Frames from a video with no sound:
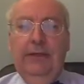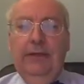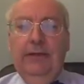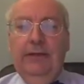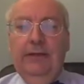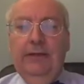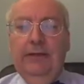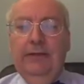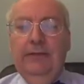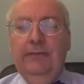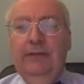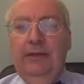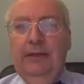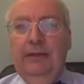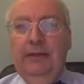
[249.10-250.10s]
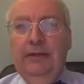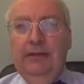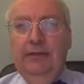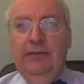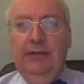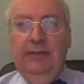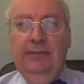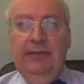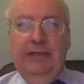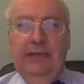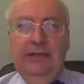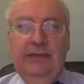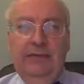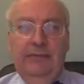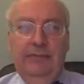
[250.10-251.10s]
cramping
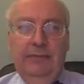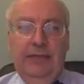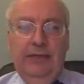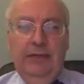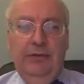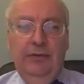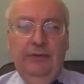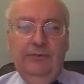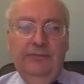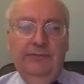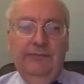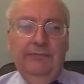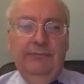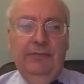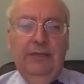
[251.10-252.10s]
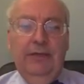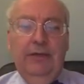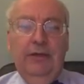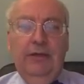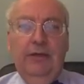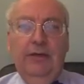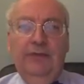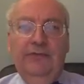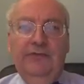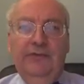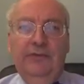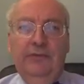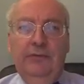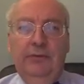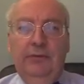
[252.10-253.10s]
in the bowels.
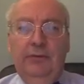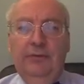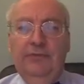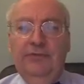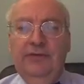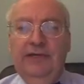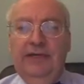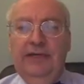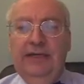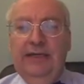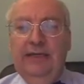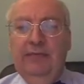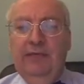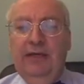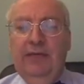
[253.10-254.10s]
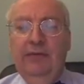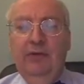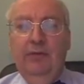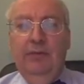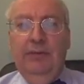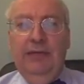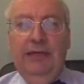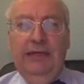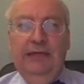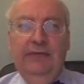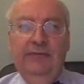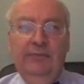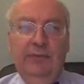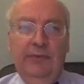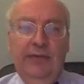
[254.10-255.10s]
Also alternating abdominal
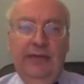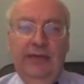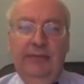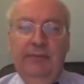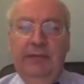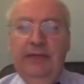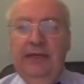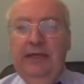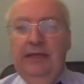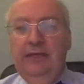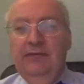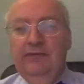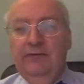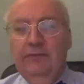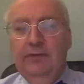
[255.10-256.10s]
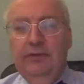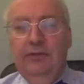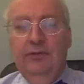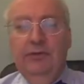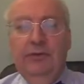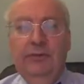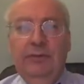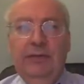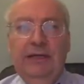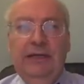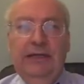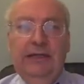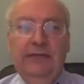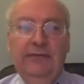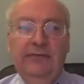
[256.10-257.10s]
pains with head pains or uterine
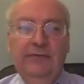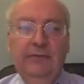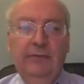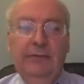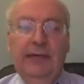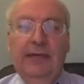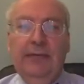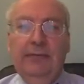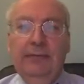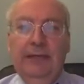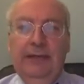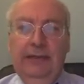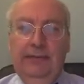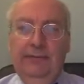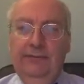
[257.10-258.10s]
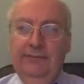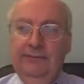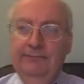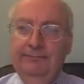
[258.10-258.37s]
pains or back pains.